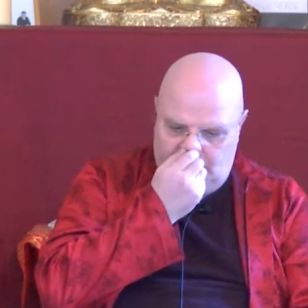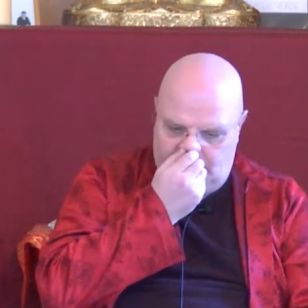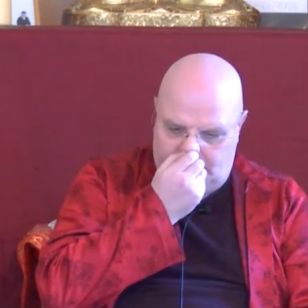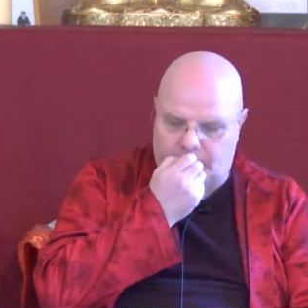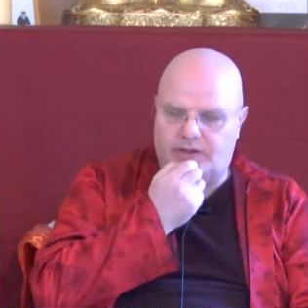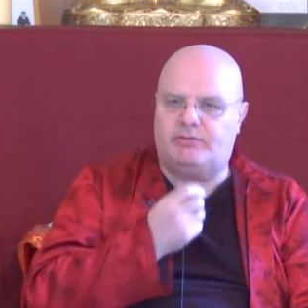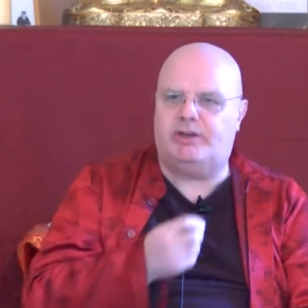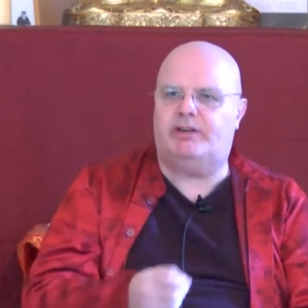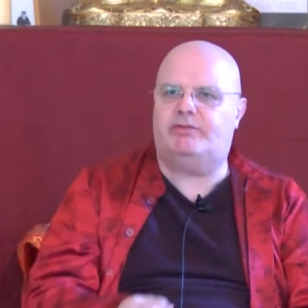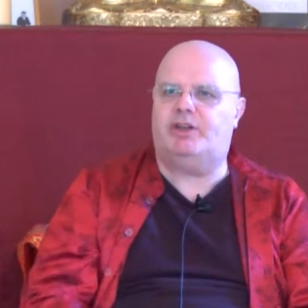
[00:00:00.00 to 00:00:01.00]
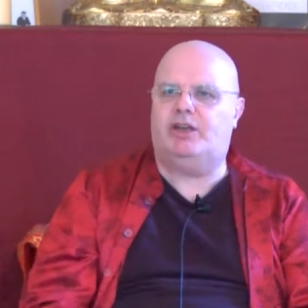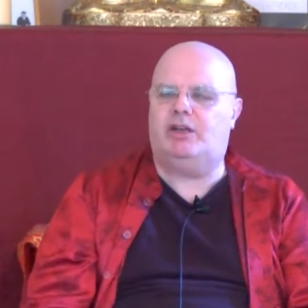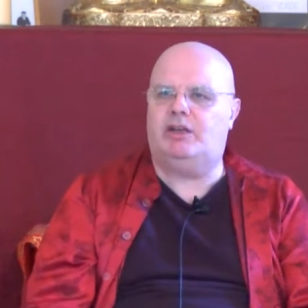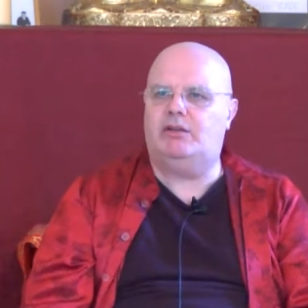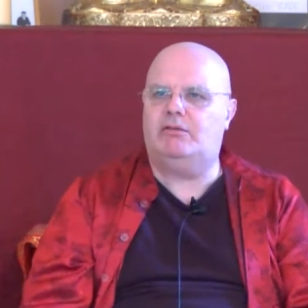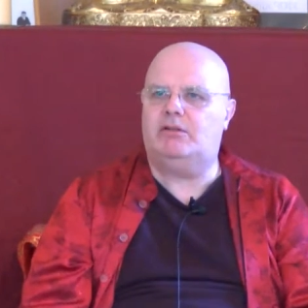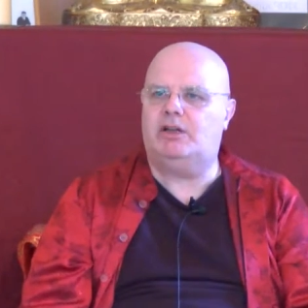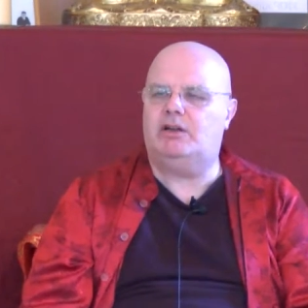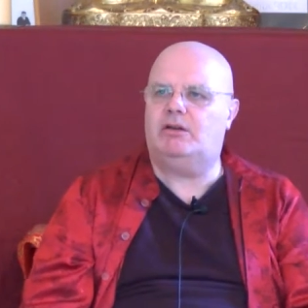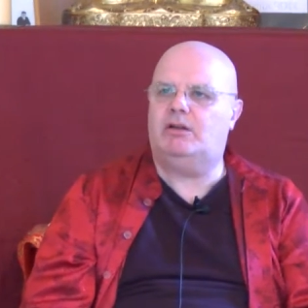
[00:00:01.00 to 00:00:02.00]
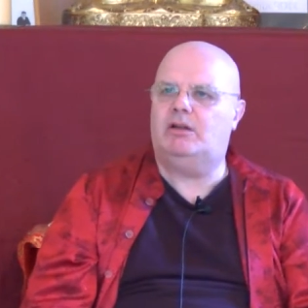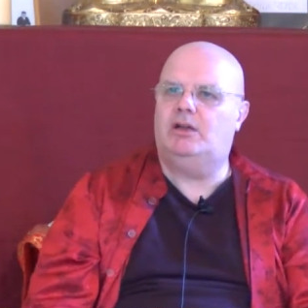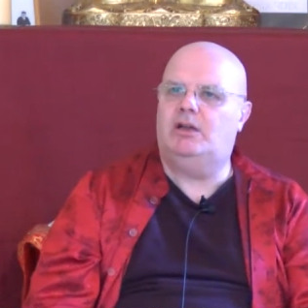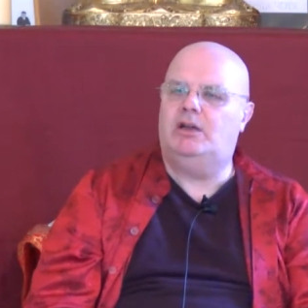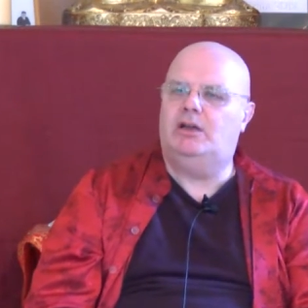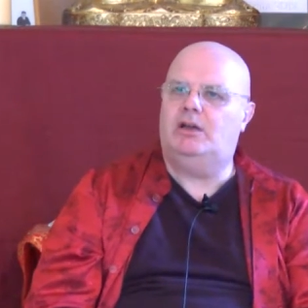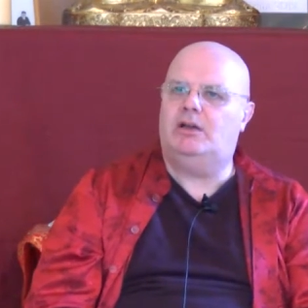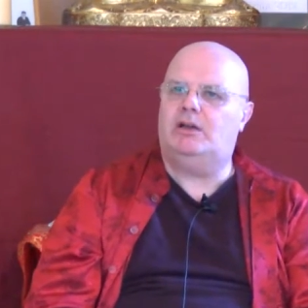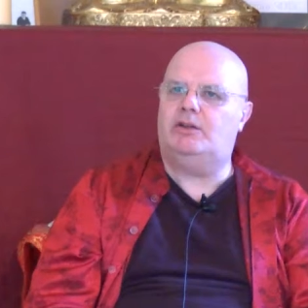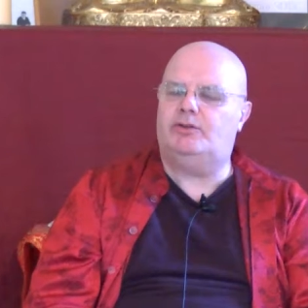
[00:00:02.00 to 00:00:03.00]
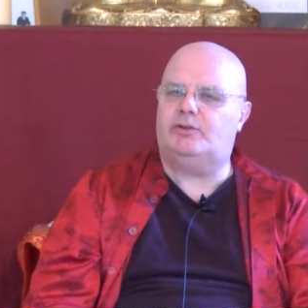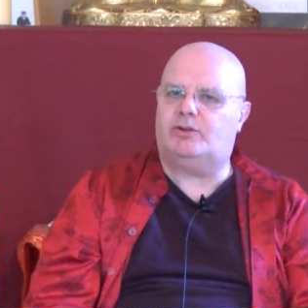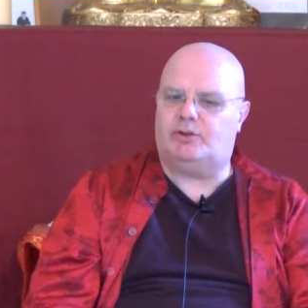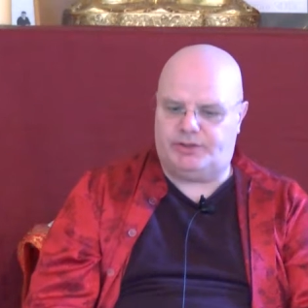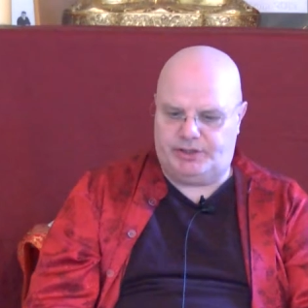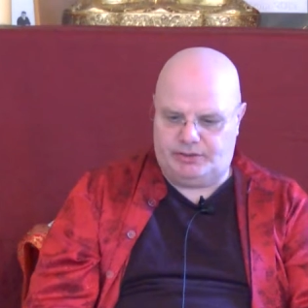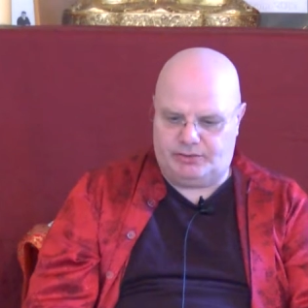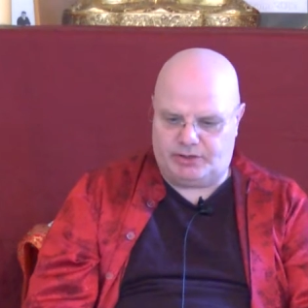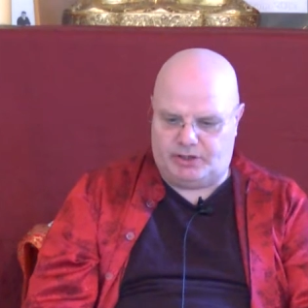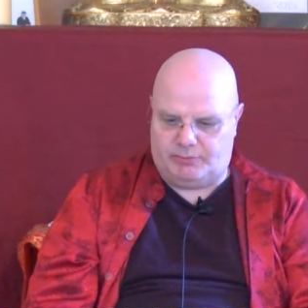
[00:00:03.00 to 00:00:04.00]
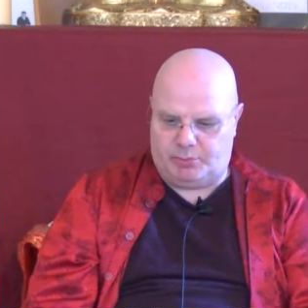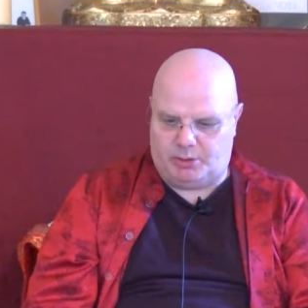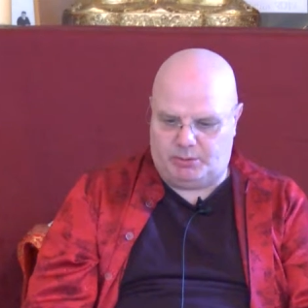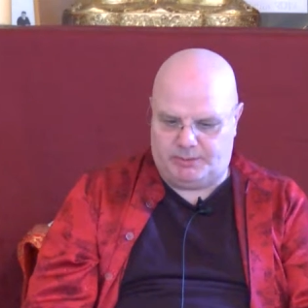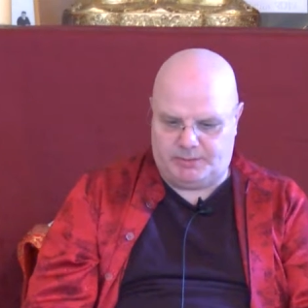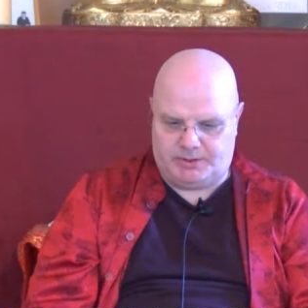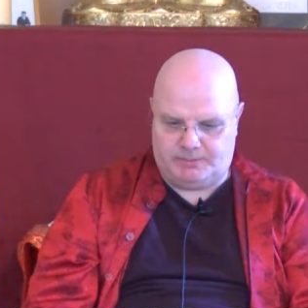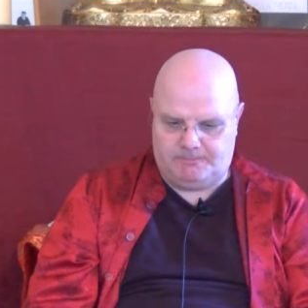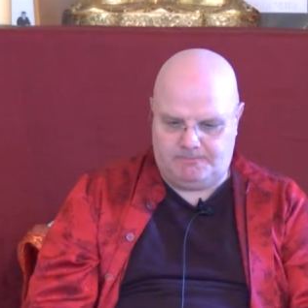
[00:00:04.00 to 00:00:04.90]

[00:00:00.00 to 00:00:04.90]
this other way of thinking, then you're causing yourself problems.